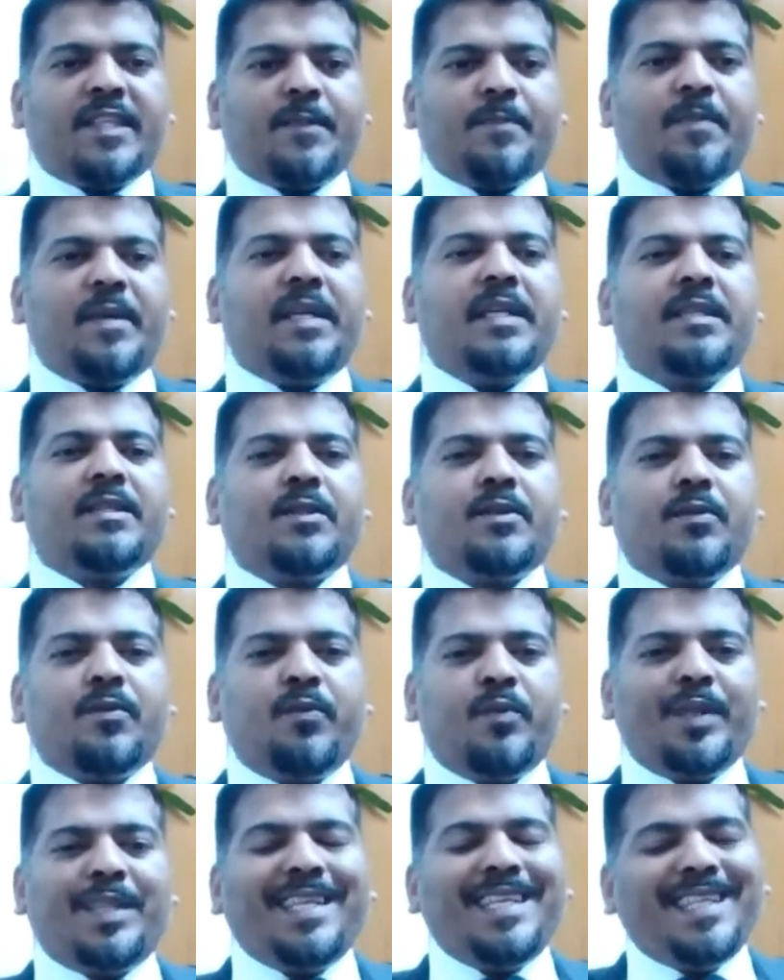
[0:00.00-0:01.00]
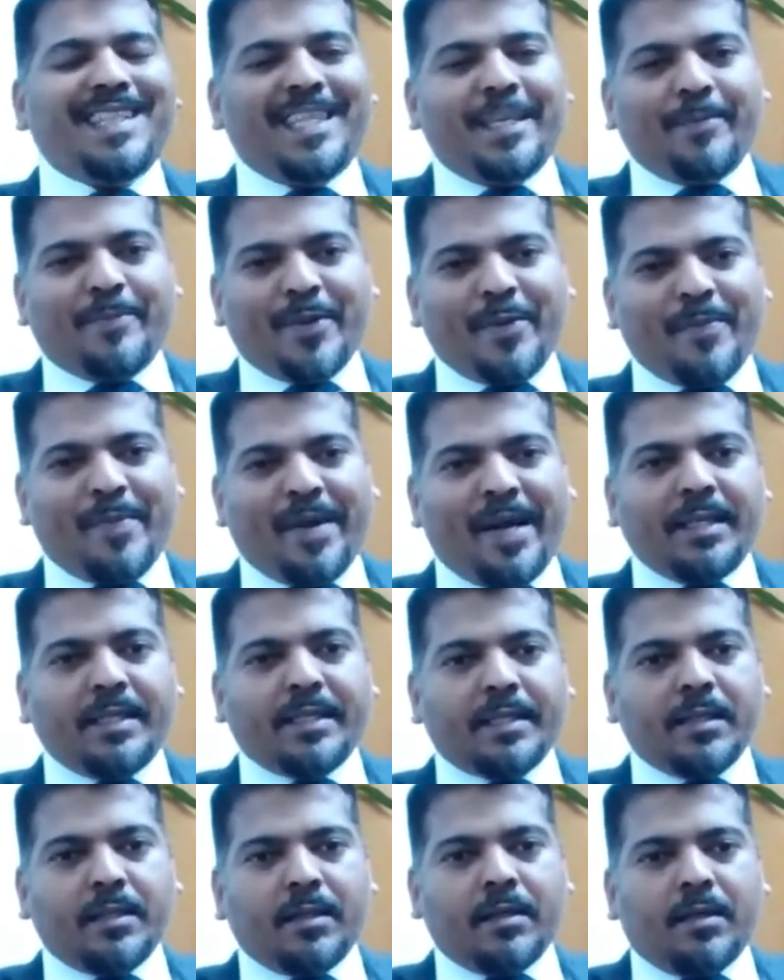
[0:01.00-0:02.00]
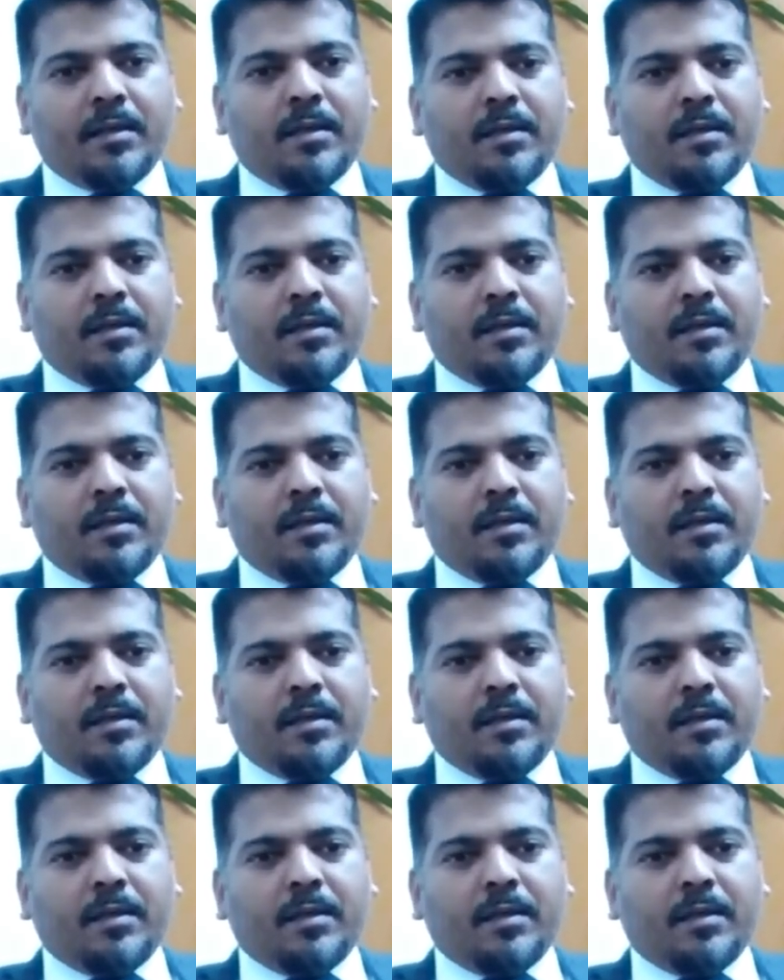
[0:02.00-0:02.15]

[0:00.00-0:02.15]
space within the premise,